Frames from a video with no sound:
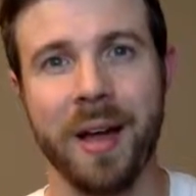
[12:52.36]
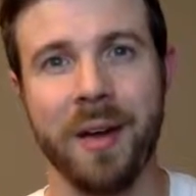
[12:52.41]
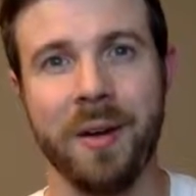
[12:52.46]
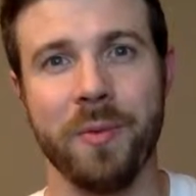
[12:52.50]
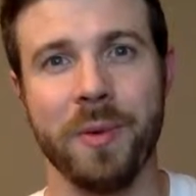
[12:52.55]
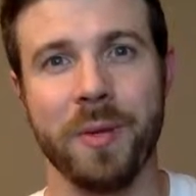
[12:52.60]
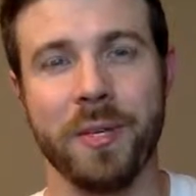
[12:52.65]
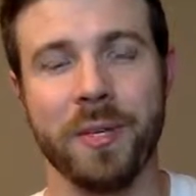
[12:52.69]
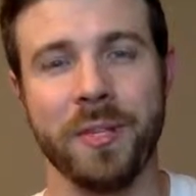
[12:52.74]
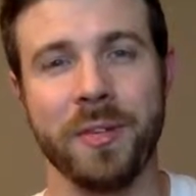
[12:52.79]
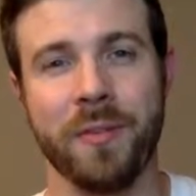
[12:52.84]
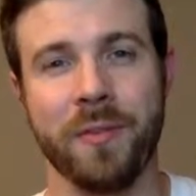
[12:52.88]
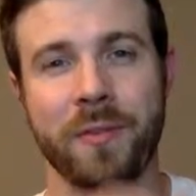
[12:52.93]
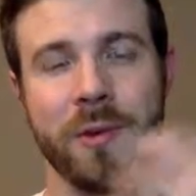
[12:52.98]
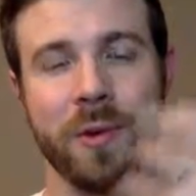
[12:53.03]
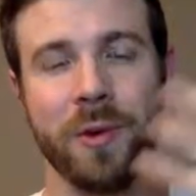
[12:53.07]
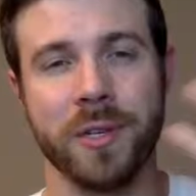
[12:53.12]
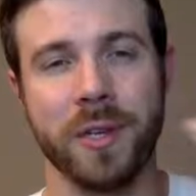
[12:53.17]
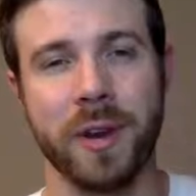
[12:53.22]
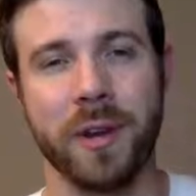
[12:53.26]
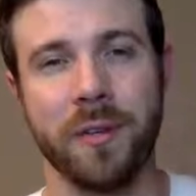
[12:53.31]
which is, of
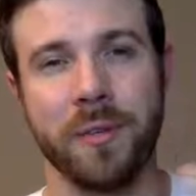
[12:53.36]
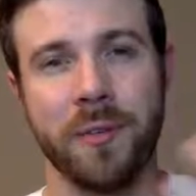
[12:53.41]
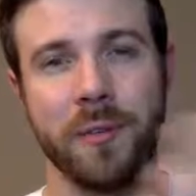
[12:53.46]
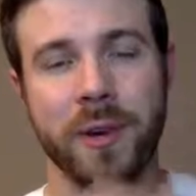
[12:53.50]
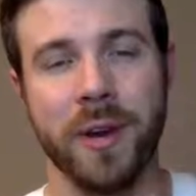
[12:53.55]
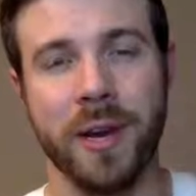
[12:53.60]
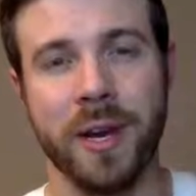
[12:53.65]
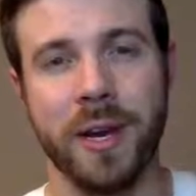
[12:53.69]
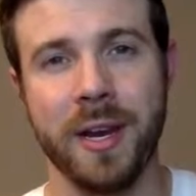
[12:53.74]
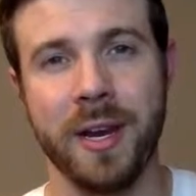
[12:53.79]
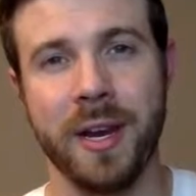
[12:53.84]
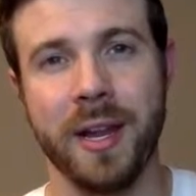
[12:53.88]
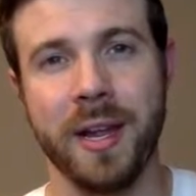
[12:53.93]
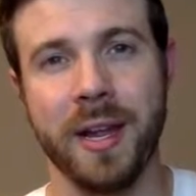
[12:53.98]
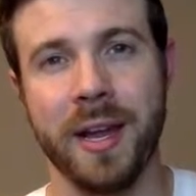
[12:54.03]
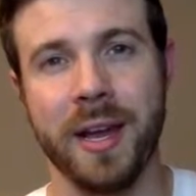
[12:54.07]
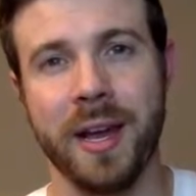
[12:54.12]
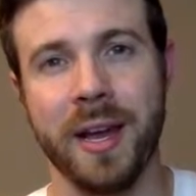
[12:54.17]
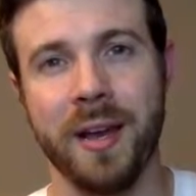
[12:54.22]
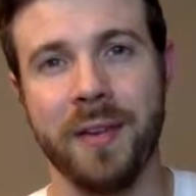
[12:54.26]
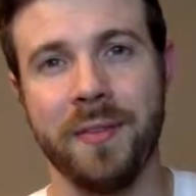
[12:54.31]
course, our free
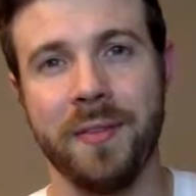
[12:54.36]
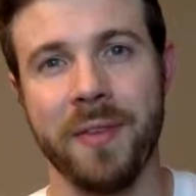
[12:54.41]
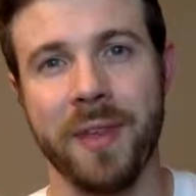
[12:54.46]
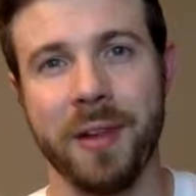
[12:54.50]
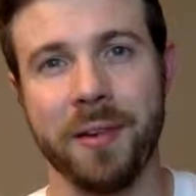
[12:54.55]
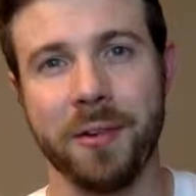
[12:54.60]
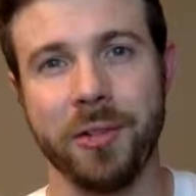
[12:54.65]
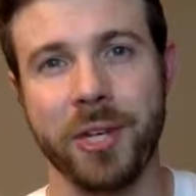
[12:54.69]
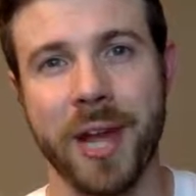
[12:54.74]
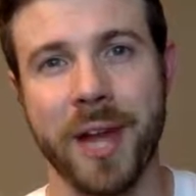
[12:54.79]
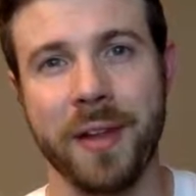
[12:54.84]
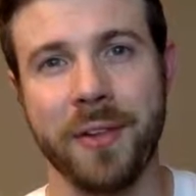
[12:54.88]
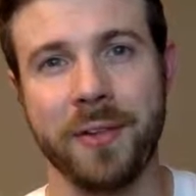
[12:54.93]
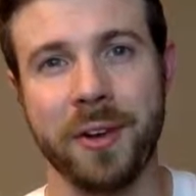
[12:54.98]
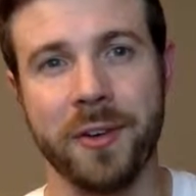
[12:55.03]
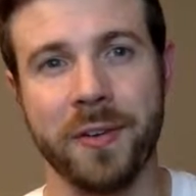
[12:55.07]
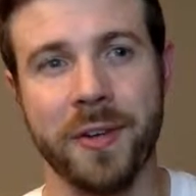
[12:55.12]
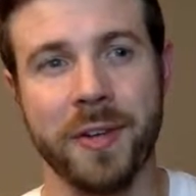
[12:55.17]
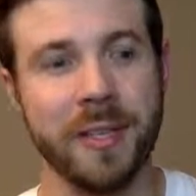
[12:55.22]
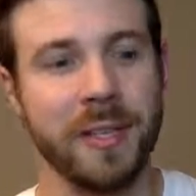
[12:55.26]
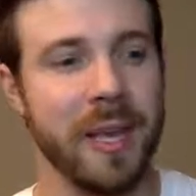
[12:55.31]
video chat
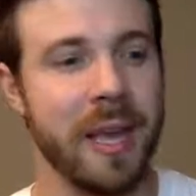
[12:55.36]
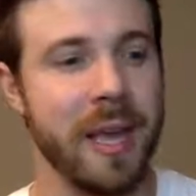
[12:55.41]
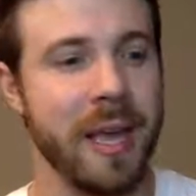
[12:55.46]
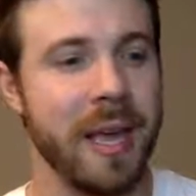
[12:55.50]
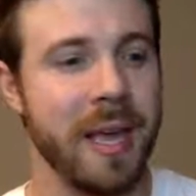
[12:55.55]
service.